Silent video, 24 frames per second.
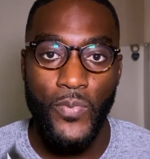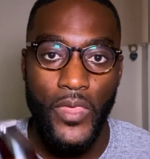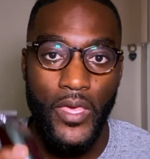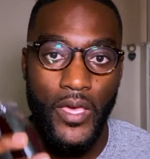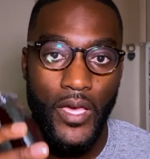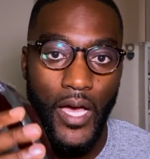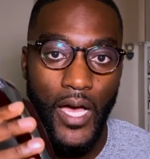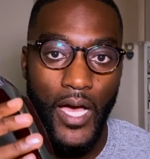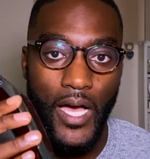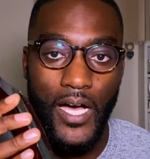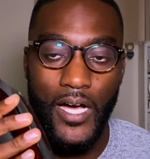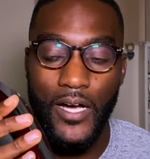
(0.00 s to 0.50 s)

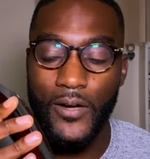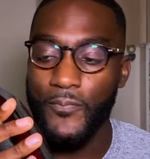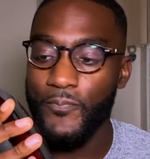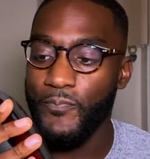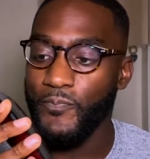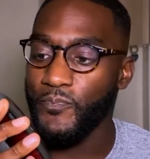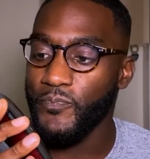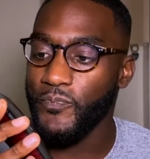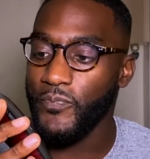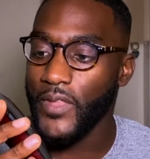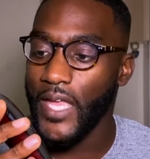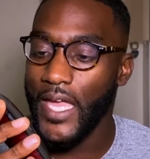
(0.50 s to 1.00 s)

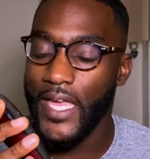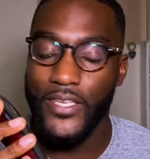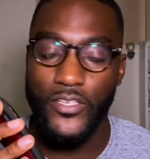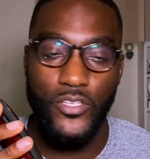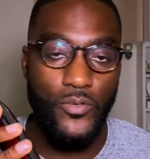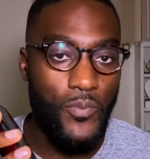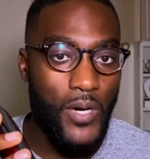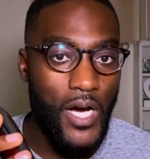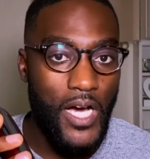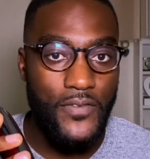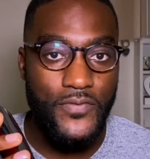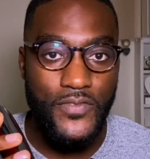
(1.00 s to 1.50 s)
and you might
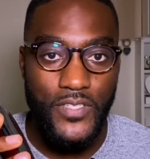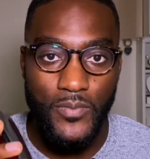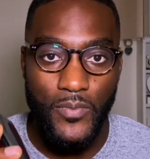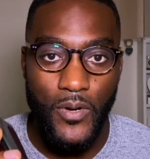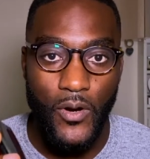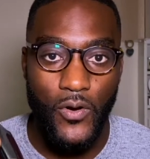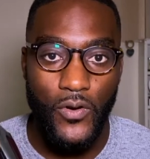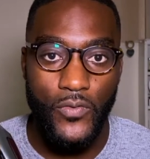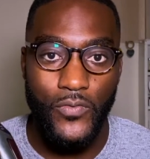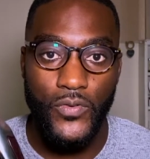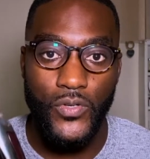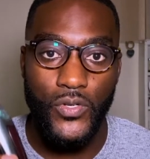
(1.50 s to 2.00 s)
have seen my
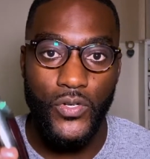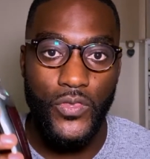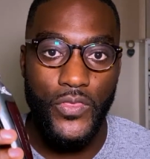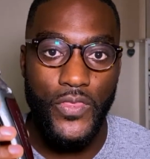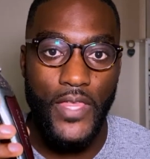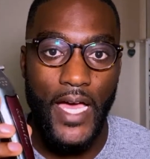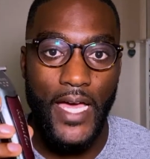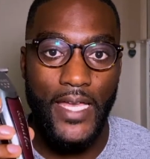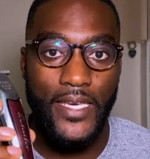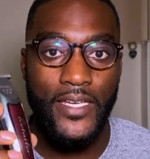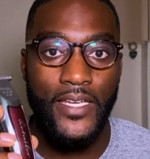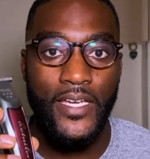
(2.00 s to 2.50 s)
review on that,